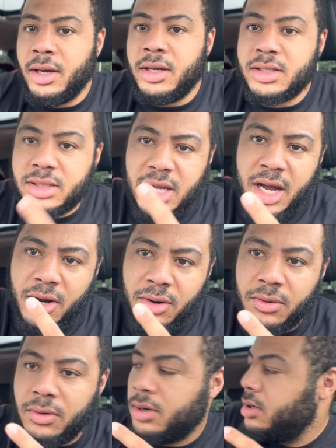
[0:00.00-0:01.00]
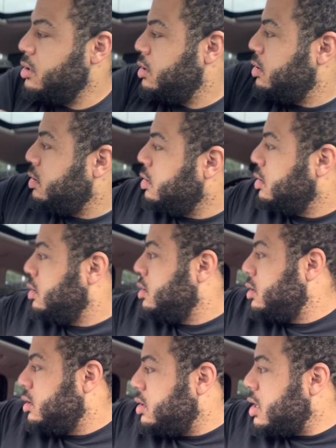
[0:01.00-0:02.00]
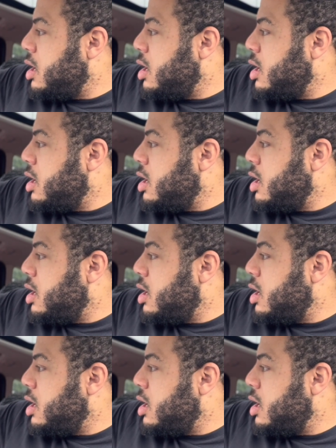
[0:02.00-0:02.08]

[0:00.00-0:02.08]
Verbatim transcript: So I